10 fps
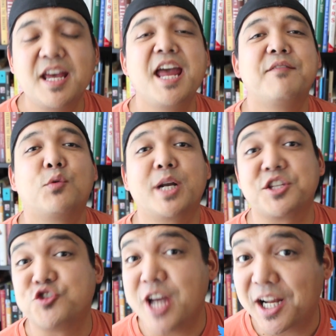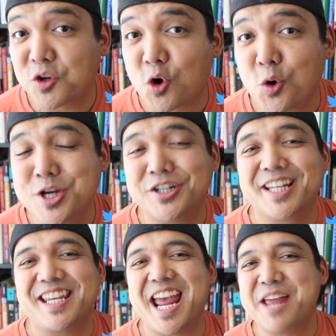Hey everyone, it's Jay del Corro here
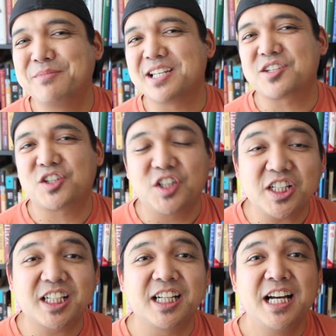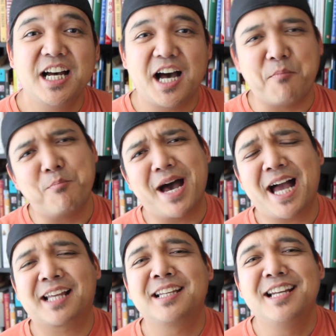at The Aimless Cook. I'm
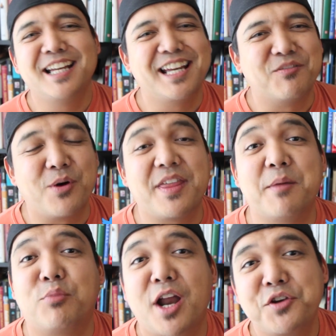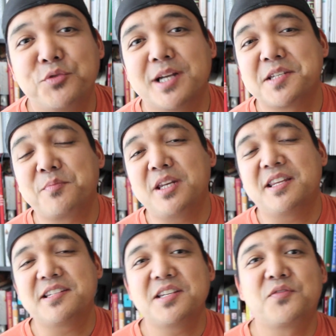back with a brand new recipe.
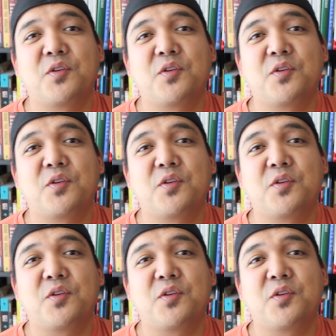This is